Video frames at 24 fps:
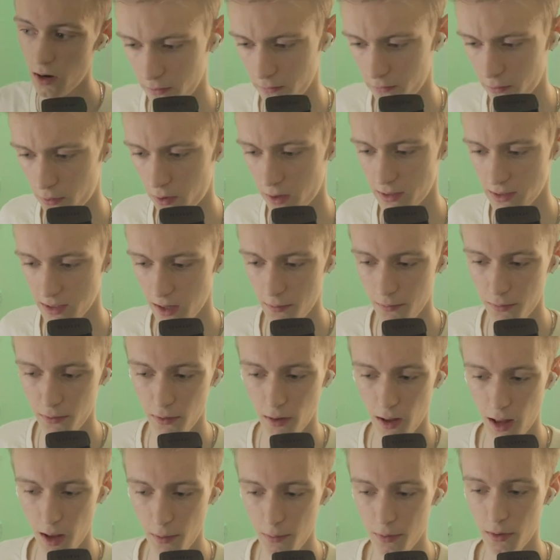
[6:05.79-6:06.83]
For
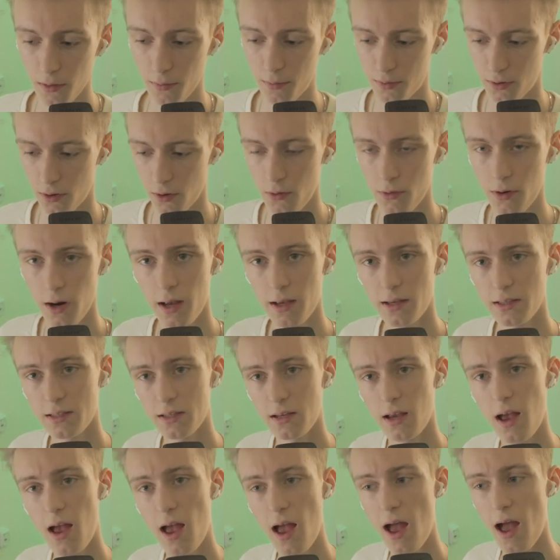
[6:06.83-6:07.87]
example, Apple ProRes.
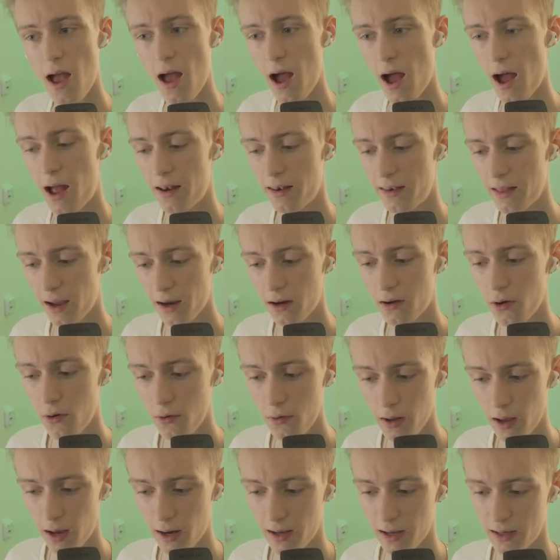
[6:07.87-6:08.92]
And that
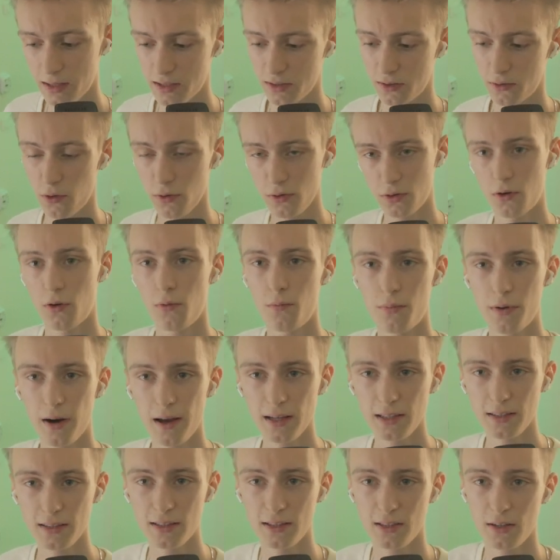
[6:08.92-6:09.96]
codec is not
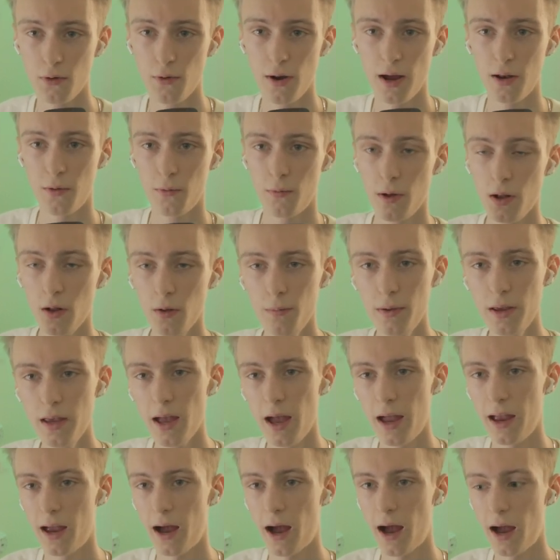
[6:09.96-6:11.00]
compressed, so it will be
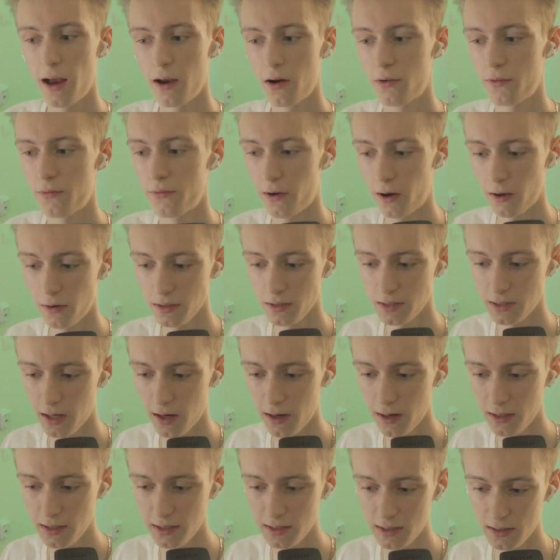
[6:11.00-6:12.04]
a higher file
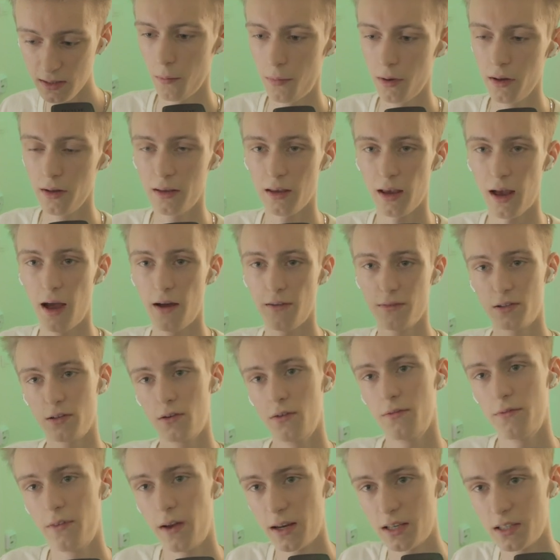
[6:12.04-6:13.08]
size, but After
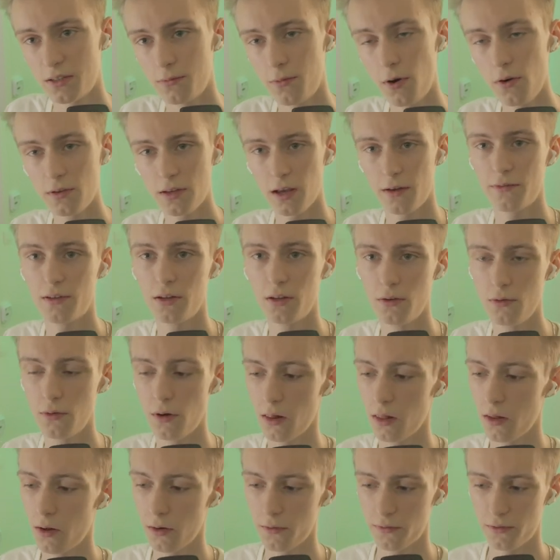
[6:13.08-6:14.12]
Effects won't have to do a
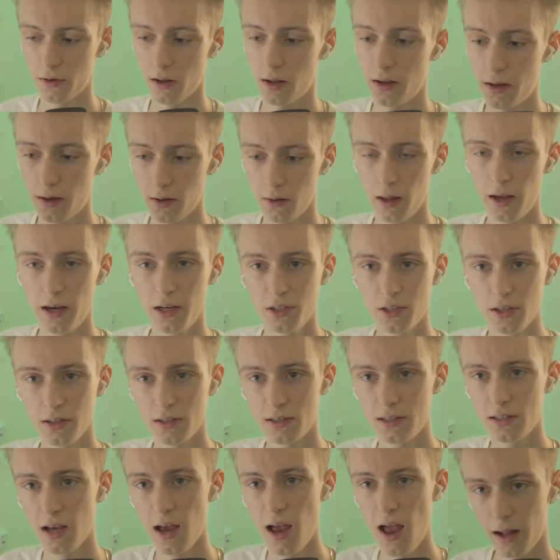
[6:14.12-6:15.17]
lot of
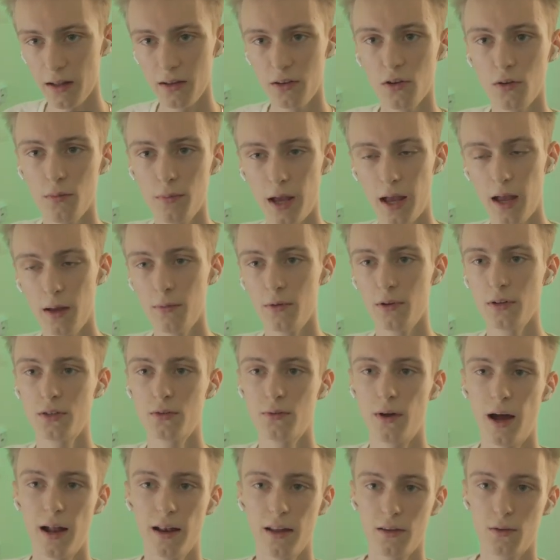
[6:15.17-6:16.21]
calculations, and you'll be able
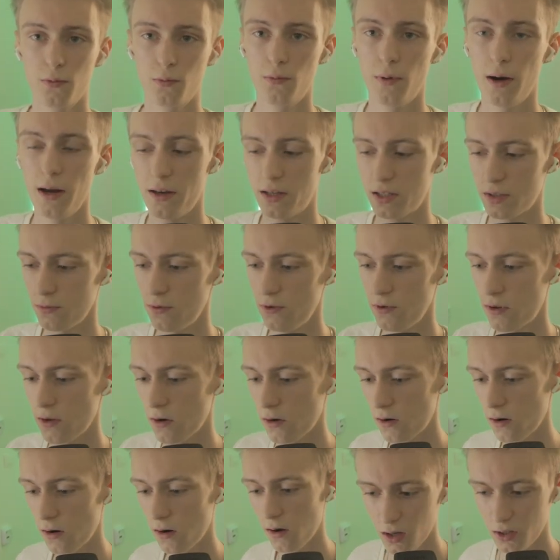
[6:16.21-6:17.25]
to edit way
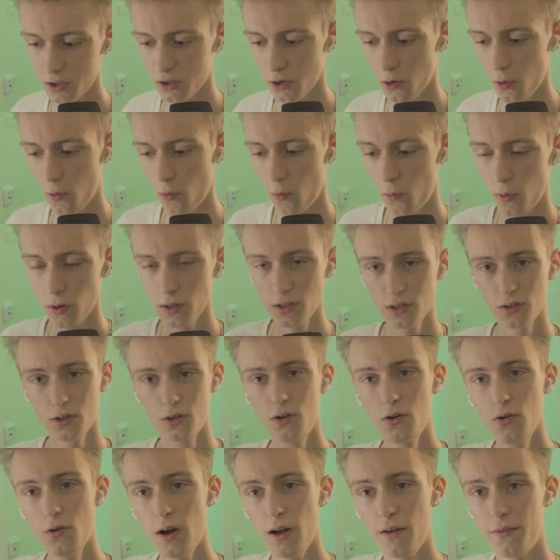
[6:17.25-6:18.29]
smoother. So what to
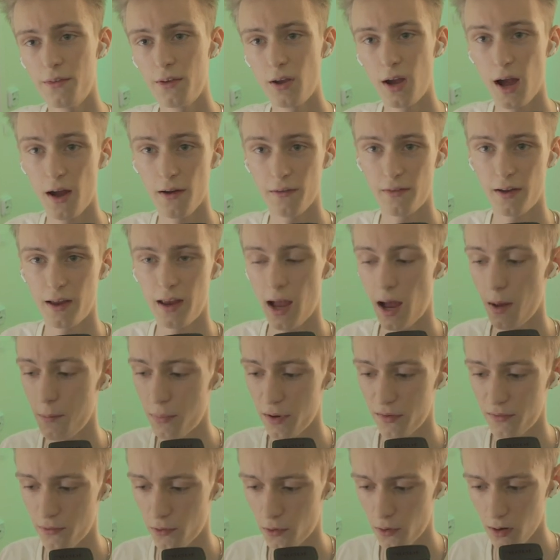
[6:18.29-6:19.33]
do if you have a
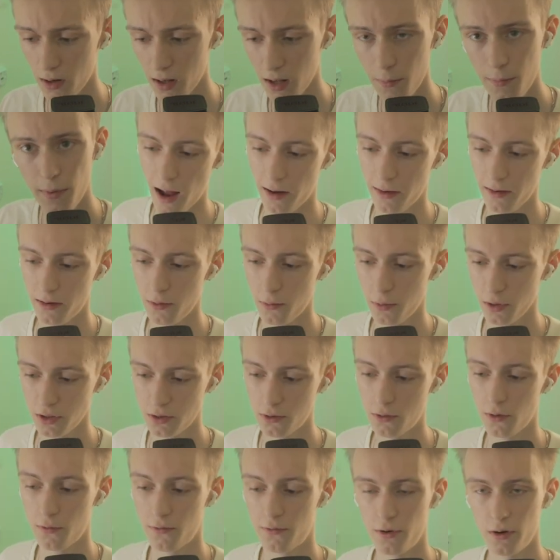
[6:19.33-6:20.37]
MP4 clip and you want to
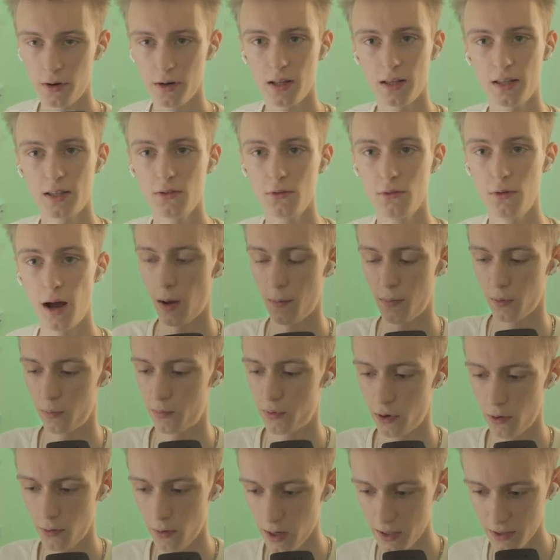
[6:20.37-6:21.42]
convert it to Apple
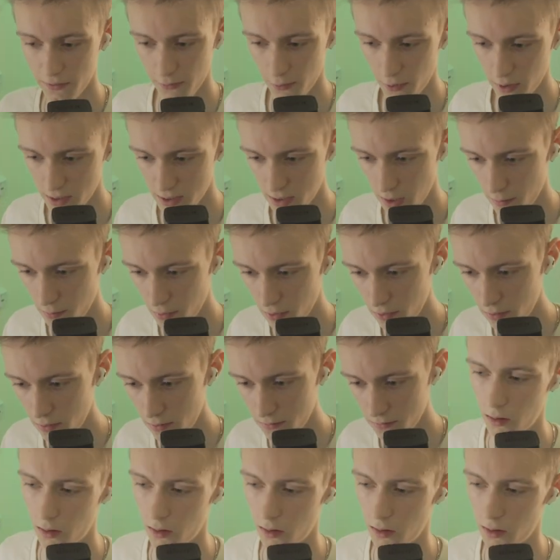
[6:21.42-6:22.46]
ProRes, for example?
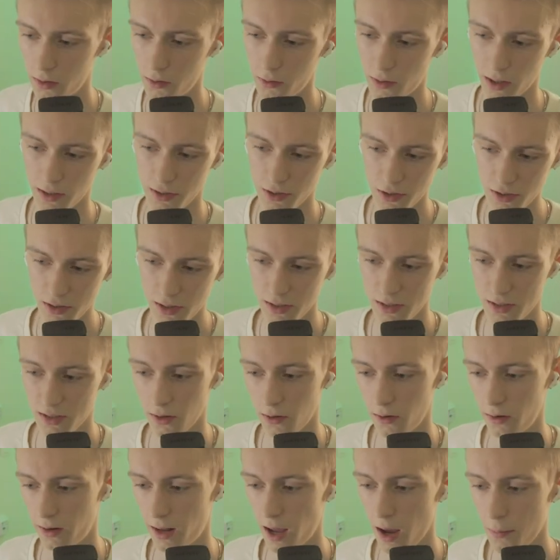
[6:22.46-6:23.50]
You can just
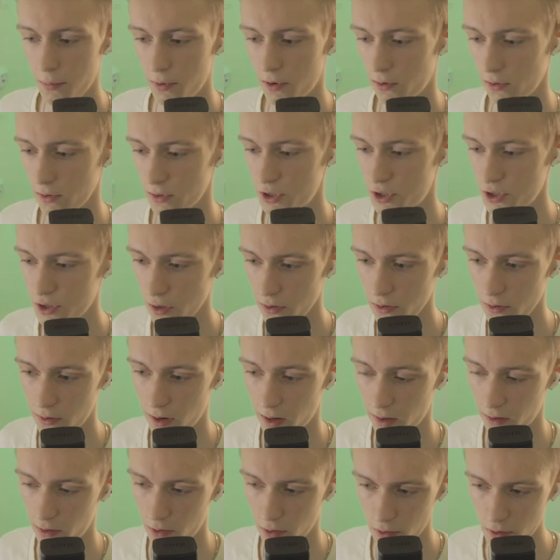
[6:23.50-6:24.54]
install an app called Shutter
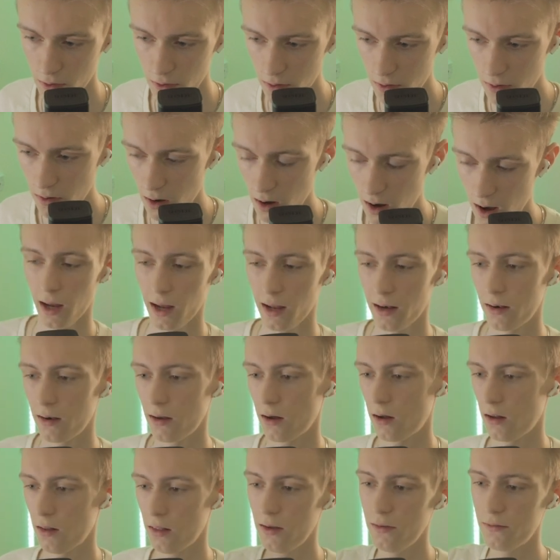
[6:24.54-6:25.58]
Encoder, and
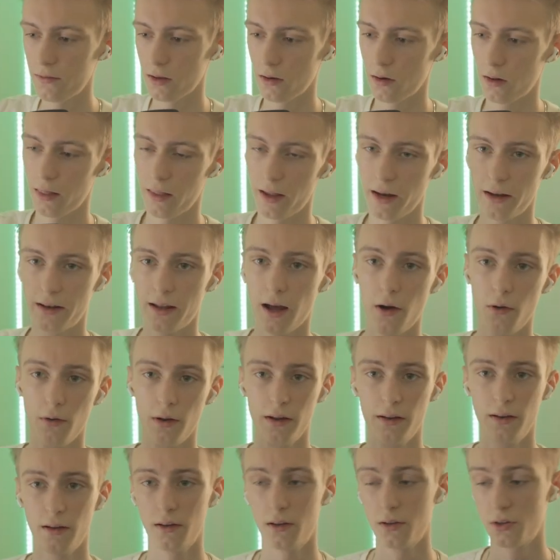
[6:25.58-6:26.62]
I'll leave a link down
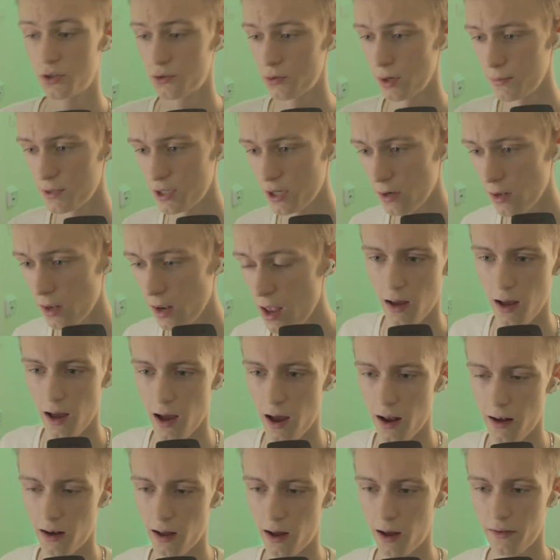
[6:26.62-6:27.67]
in the description.
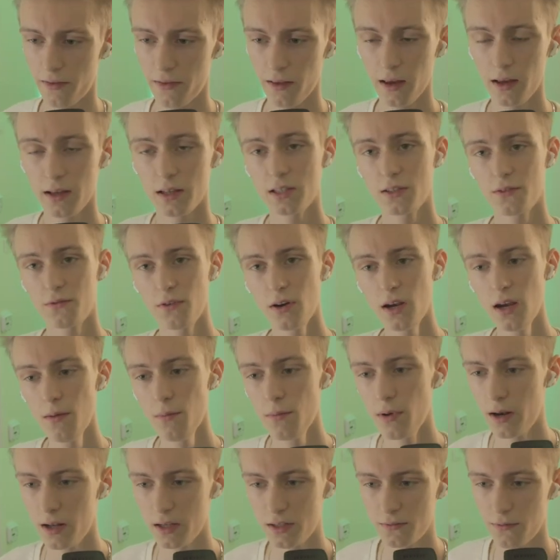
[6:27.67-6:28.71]
And I think it's free,
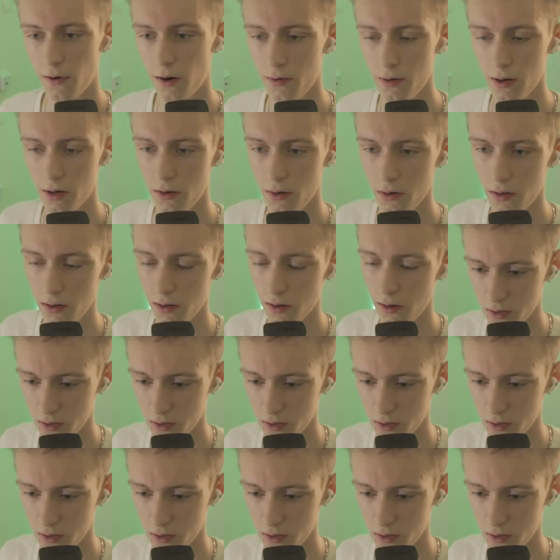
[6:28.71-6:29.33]
but it's very good.